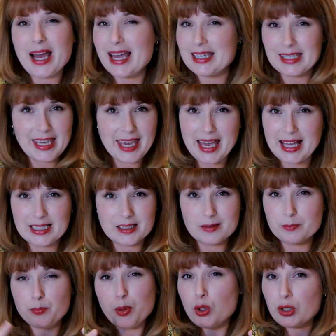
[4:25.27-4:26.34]
I can't
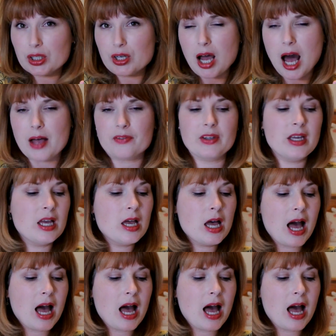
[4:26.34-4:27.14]
pull it off.